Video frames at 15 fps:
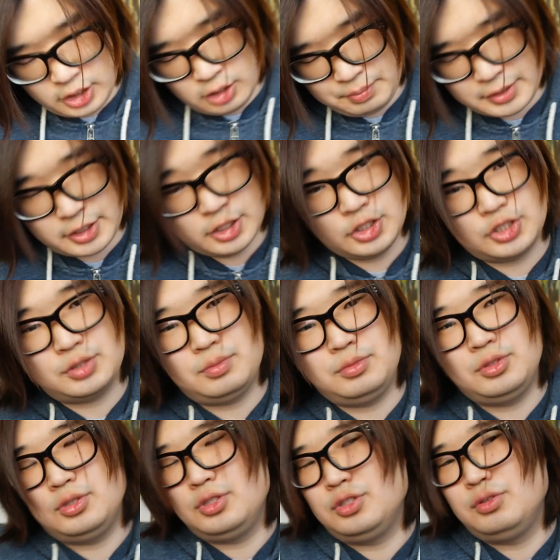Because,
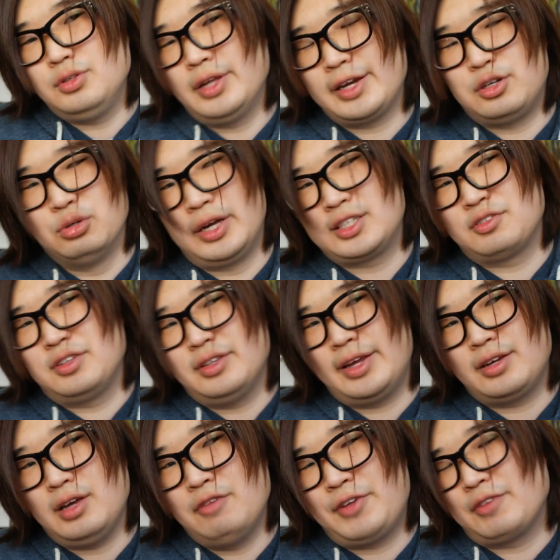like, who likes it? Like,
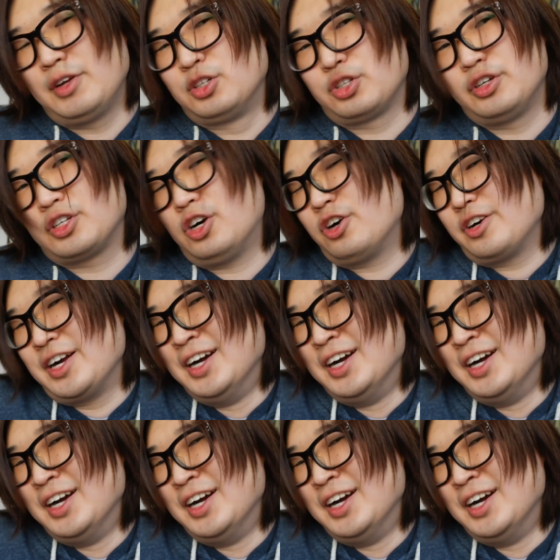Effect Veiler's a good card.